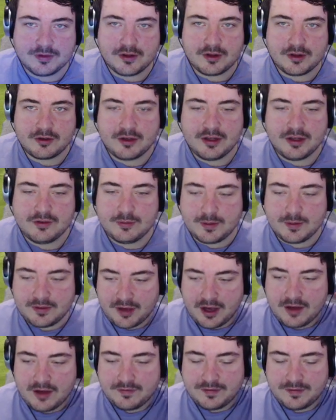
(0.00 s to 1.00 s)
to the crease with
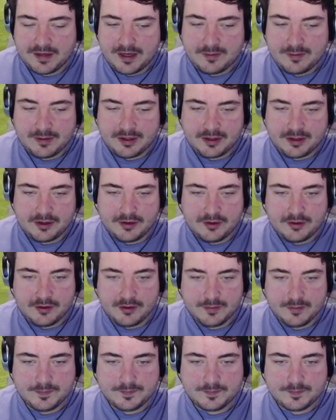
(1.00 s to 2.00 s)
half an hour to
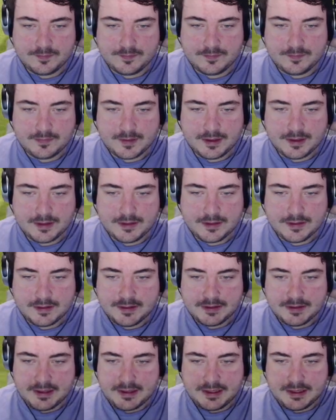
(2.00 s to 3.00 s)
go
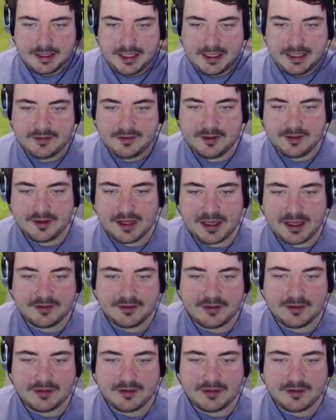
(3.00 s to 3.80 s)
in today's